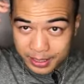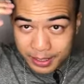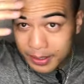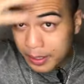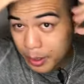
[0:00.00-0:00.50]

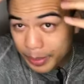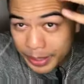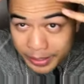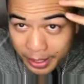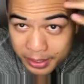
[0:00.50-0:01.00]
And it'll
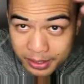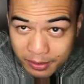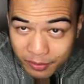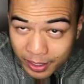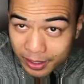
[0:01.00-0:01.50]
be nice
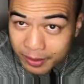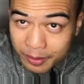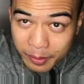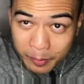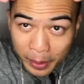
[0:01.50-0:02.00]
if like
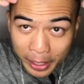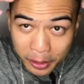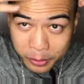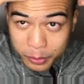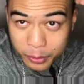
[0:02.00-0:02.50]

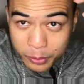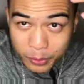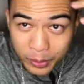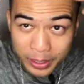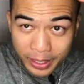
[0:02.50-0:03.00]
hair
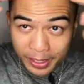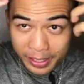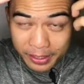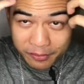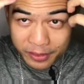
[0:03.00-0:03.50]
grew
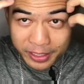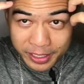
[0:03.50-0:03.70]
in the front